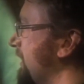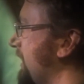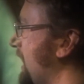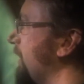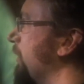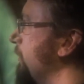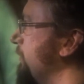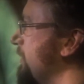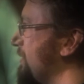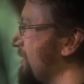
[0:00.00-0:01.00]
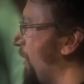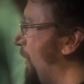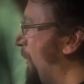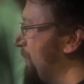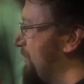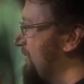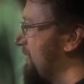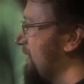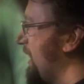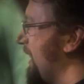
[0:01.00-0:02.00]
kind of goofy
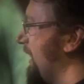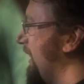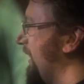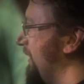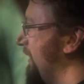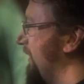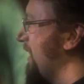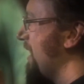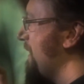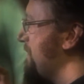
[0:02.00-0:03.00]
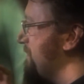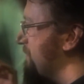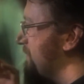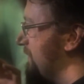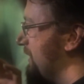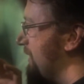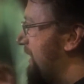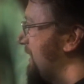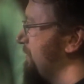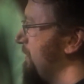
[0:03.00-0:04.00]
sculpts, and you know,
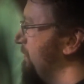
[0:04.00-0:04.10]
that can be